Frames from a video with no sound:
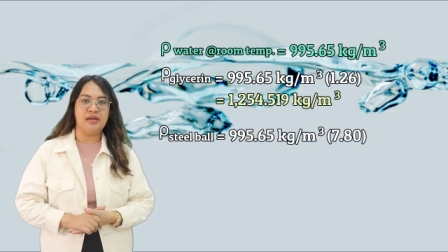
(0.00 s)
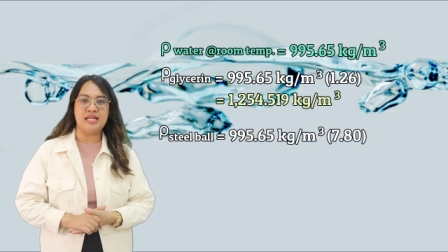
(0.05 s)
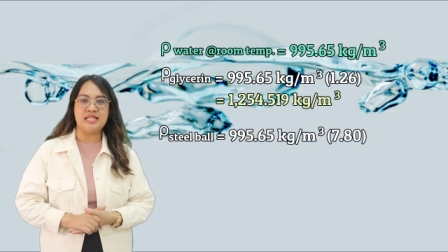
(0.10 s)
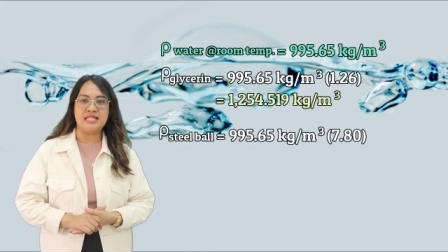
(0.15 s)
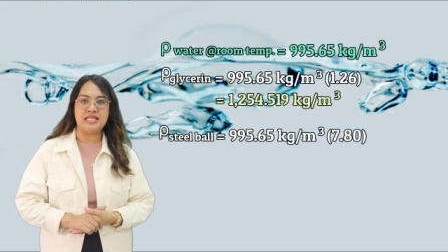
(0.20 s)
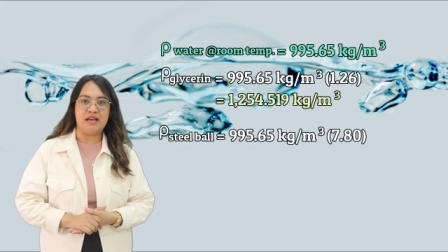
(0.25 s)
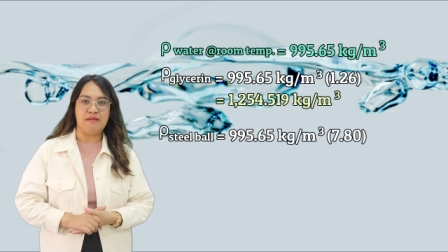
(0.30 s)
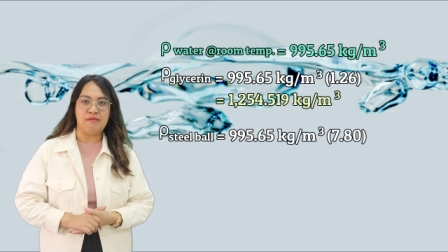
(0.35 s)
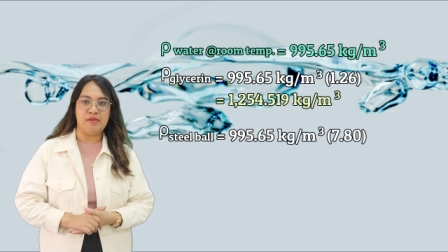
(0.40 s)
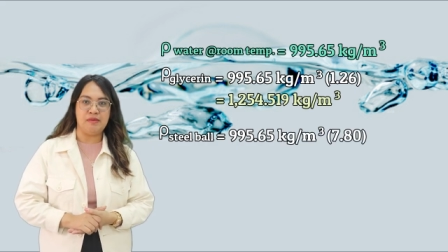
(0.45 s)
by
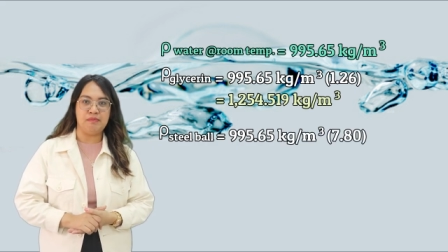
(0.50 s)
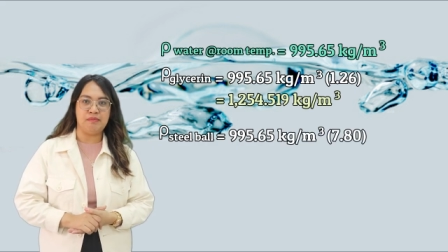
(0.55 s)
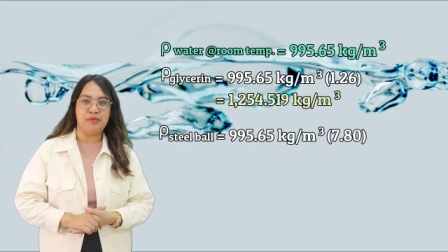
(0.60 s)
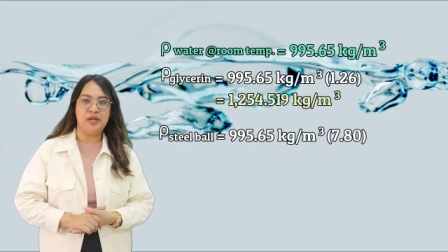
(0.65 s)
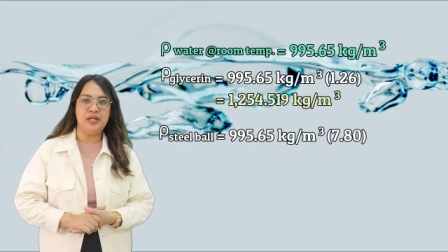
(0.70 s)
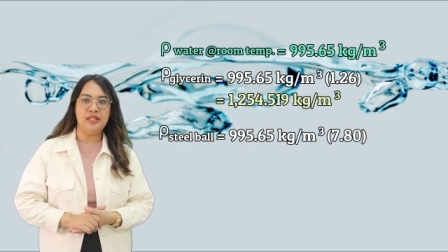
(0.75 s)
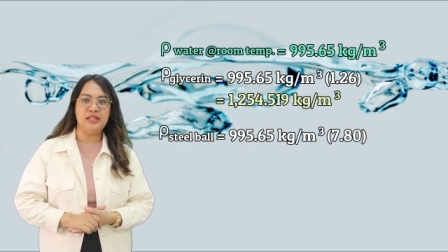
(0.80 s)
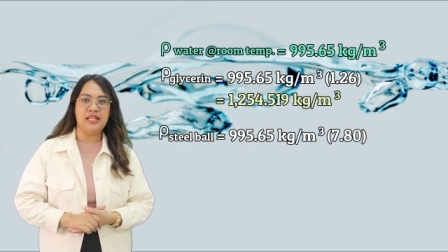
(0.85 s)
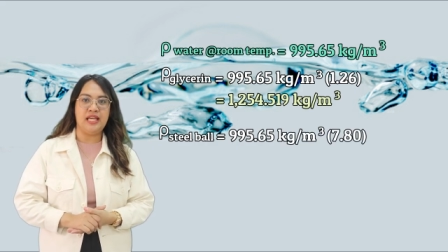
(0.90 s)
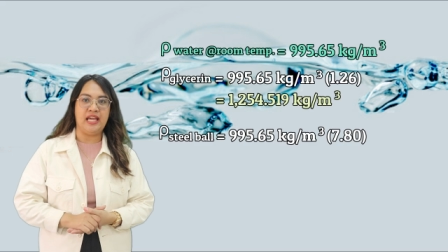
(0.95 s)
7.8,
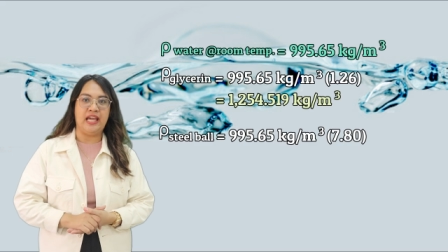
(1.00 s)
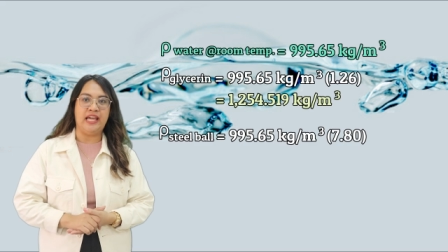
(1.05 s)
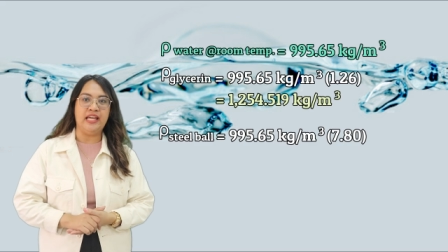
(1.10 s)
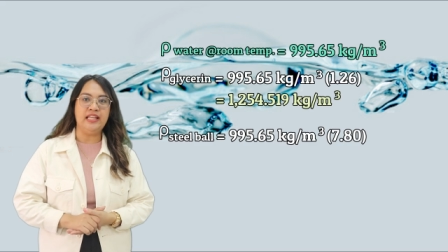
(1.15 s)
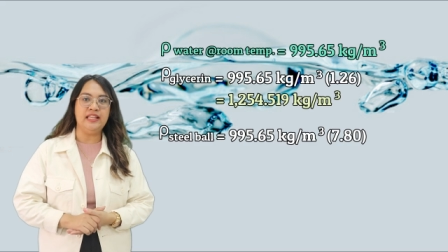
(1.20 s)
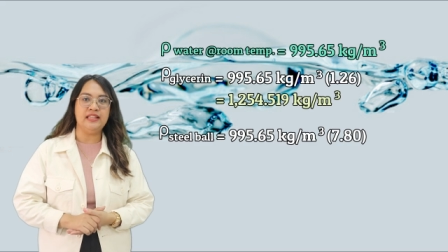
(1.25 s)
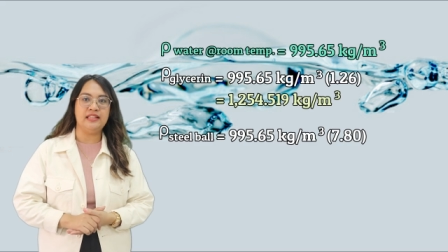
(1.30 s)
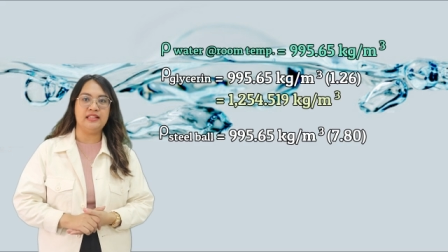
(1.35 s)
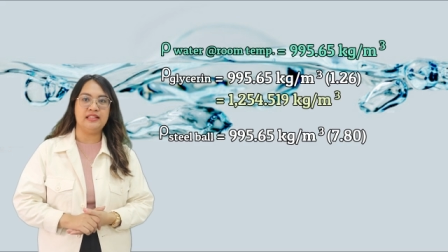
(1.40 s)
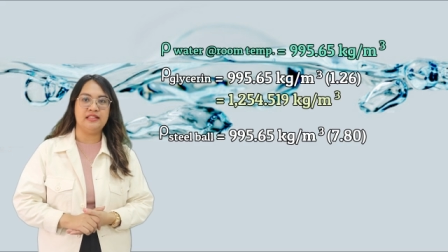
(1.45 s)

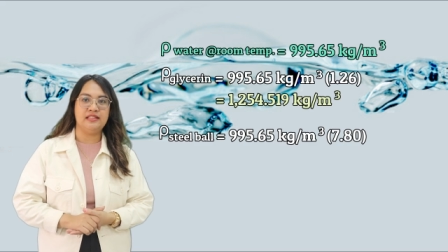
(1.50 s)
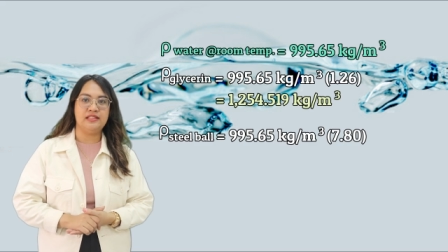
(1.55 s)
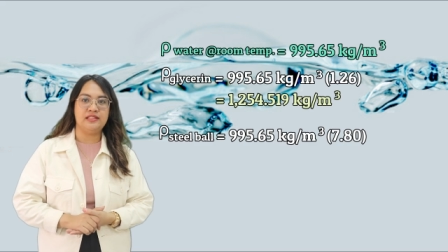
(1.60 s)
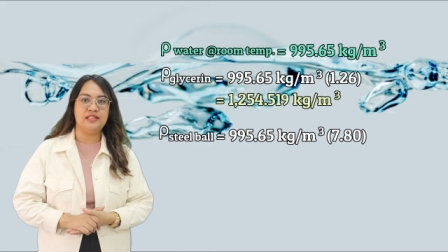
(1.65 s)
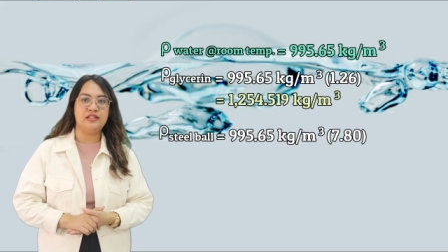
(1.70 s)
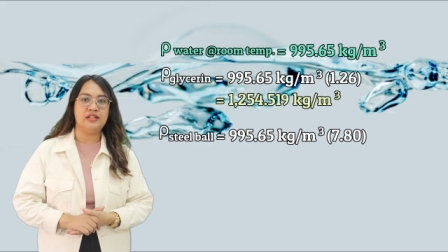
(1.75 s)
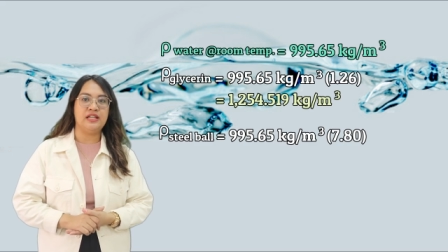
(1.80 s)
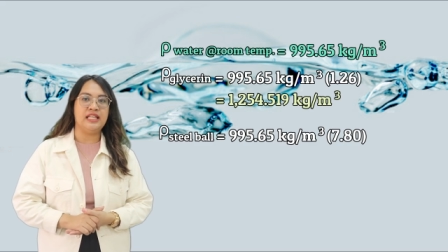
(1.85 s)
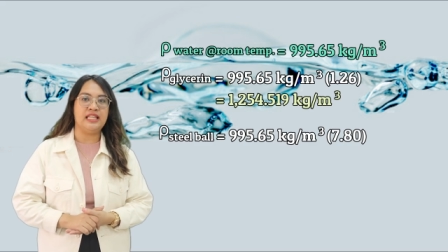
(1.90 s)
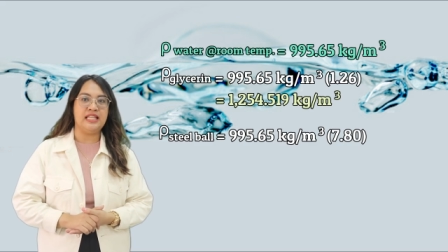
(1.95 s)

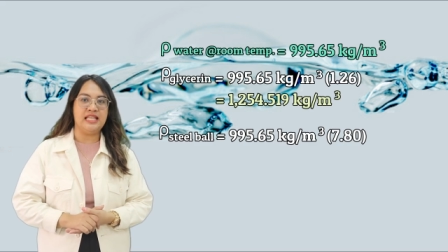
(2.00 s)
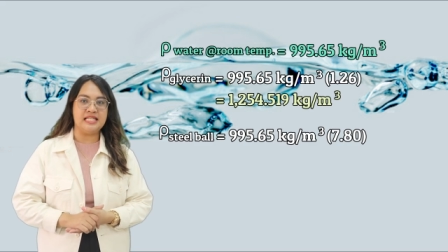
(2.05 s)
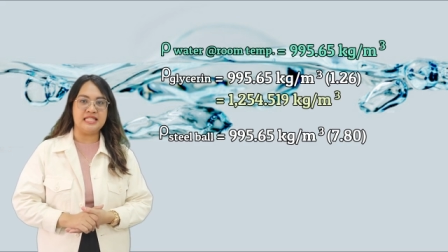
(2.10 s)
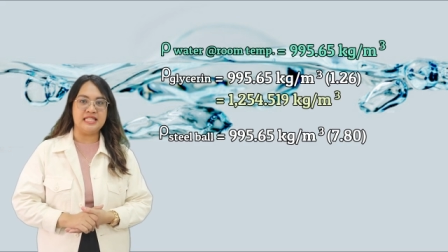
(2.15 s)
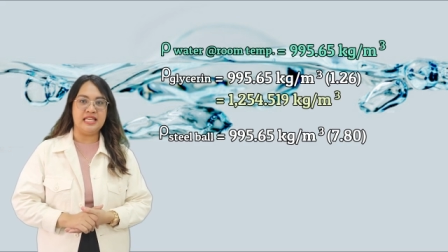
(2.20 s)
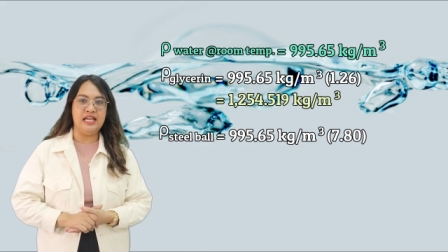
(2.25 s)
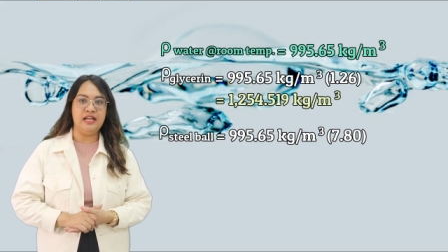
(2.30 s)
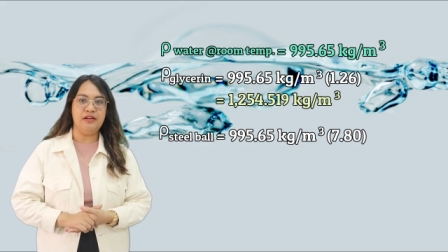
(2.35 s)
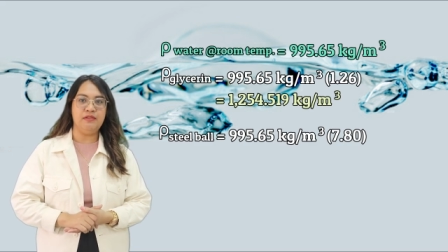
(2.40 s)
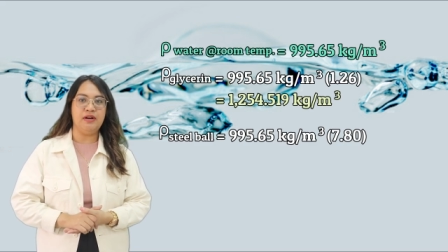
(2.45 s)
so it is
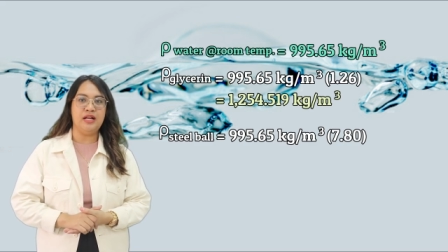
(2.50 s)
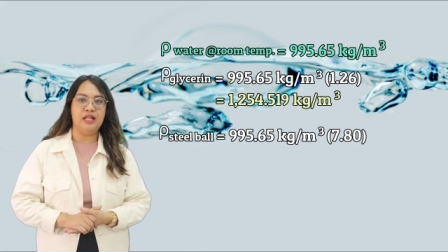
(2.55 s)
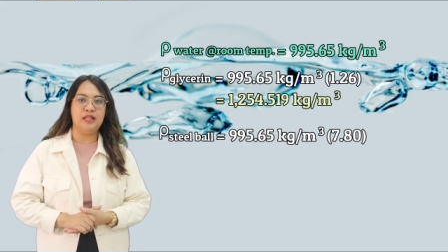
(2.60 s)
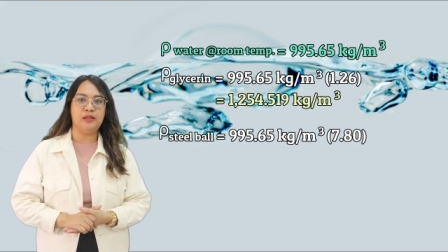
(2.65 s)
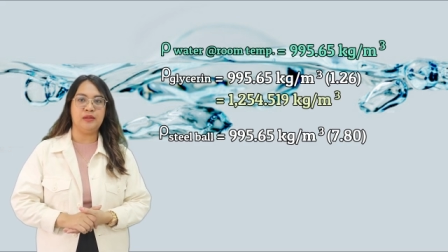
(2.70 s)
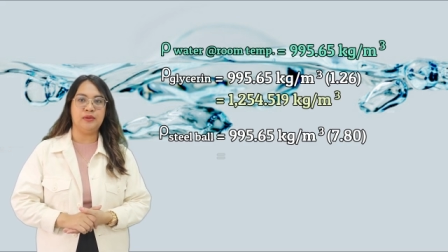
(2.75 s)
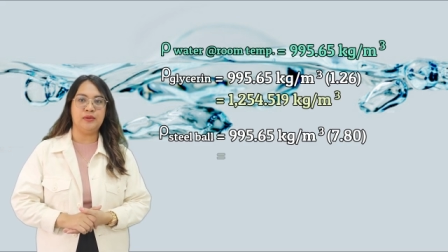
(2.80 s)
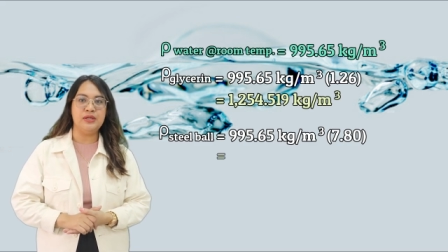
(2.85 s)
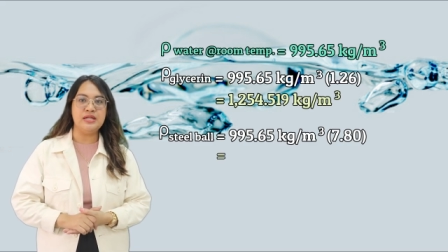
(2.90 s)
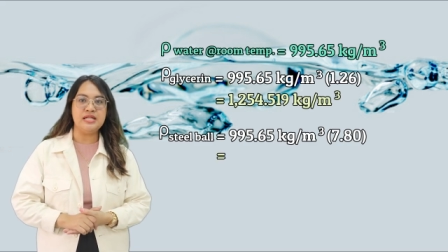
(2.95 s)

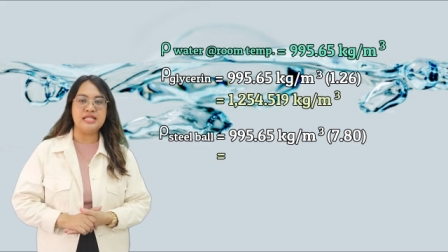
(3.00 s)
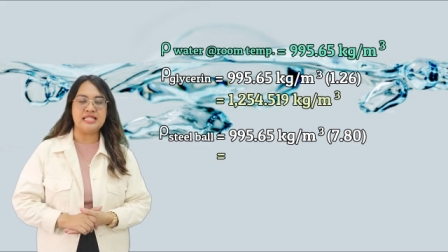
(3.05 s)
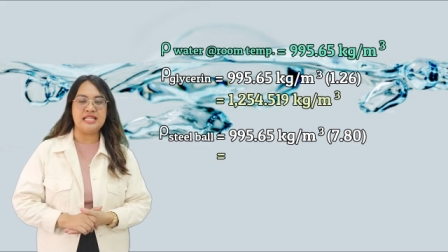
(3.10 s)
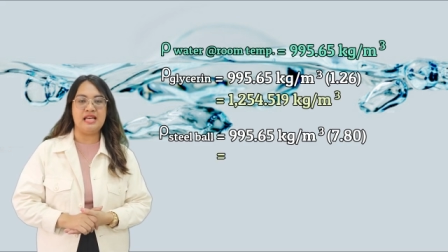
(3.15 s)
equal to